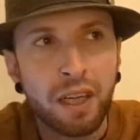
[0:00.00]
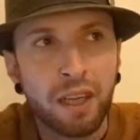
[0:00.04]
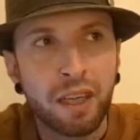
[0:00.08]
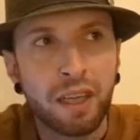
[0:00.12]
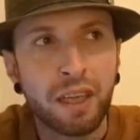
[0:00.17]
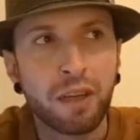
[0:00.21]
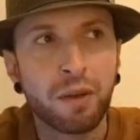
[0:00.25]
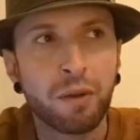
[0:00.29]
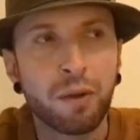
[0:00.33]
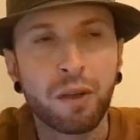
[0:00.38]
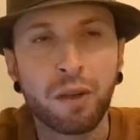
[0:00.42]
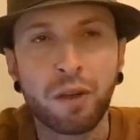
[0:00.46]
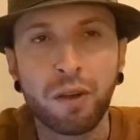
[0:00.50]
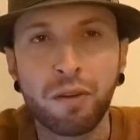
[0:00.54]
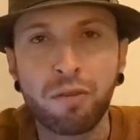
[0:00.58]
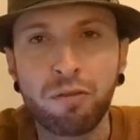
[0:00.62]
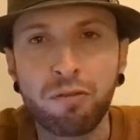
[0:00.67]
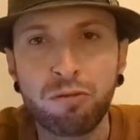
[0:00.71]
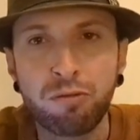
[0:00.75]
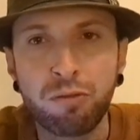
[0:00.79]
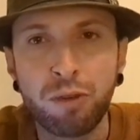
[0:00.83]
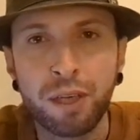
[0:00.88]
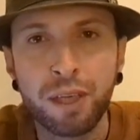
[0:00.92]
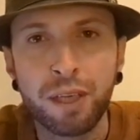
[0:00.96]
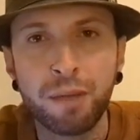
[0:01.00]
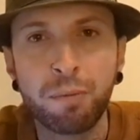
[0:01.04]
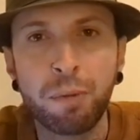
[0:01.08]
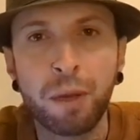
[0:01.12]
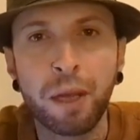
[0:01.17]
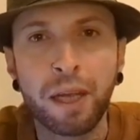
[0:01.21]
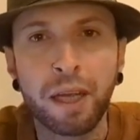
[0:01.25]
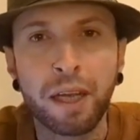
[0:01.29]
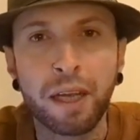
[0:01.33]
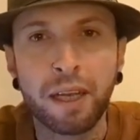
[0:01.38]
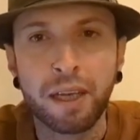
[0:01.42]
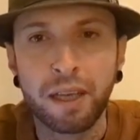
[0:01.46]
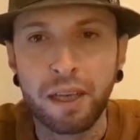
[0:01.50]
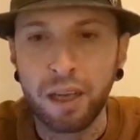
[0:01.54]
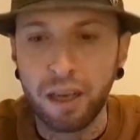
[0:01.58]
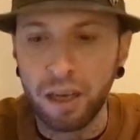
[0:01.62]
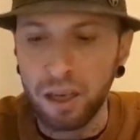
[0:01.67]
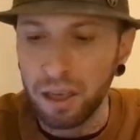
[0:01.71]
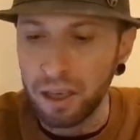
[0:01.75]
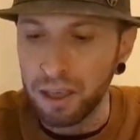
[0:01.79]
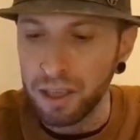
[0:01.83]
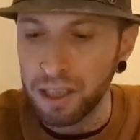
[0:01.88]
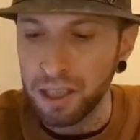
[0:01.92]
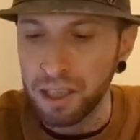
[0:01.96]
they go a kind of reddy pink
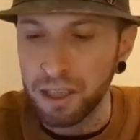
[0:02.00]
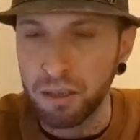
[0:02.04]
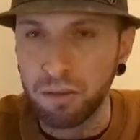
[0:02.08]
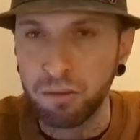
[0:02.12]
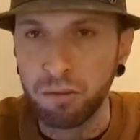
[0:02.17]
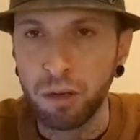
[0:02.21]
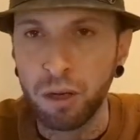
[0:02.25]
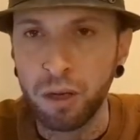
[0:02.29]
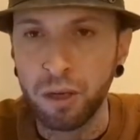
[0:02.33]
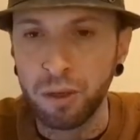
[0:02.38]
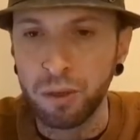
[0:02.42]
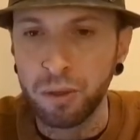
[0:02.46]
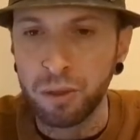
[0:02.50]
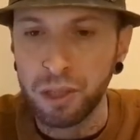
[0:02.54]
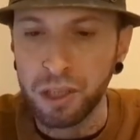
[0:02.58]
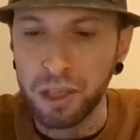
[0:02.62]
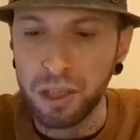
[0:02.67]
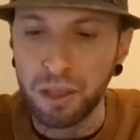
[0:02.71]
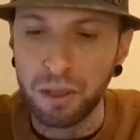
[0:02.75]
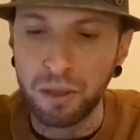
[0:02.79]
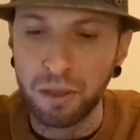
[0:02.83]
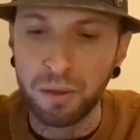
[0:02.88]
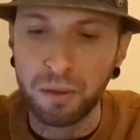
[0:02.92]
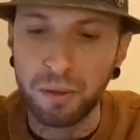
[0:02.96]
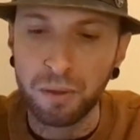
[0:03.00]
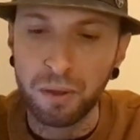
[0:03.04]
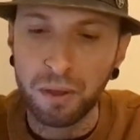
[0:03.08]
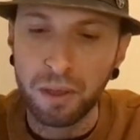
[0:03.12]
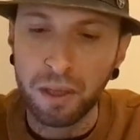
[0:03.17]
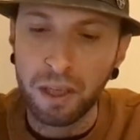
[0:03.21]
colour as they grow, so